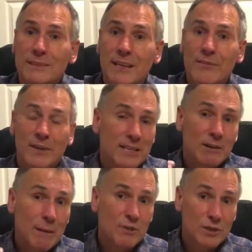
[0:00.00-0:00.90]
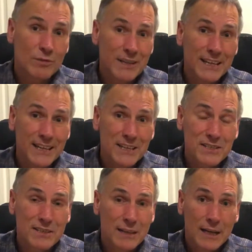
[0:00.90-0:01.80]
if I said up to your
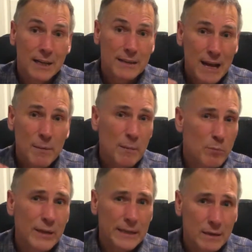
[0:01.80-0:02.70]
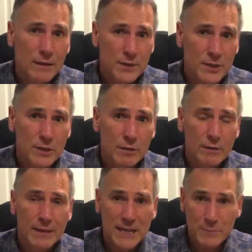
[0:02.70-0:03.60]
knees, that would be pretty hard to do,
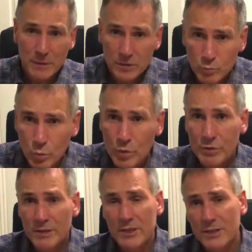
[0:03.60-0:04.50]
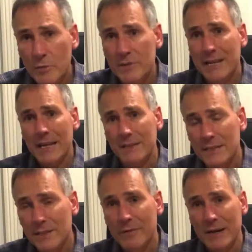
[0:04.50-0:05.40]
and that's because water is so dense
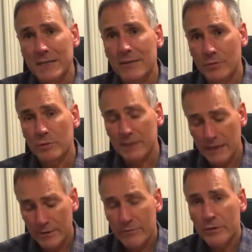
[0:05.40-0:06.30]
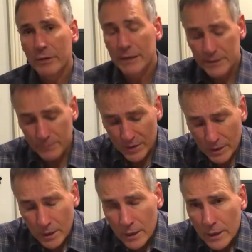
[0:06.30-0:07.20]
it's very difficult to get through it.
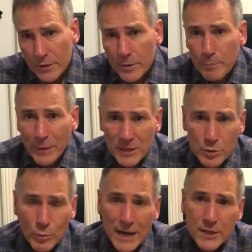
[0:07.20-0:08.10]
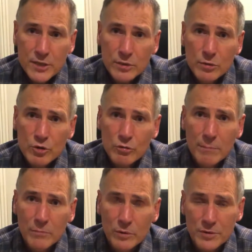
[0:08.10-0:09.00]
The best way to
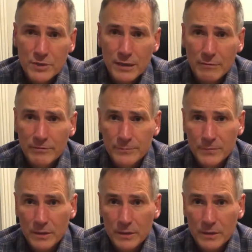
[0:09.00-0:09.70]
trim yourself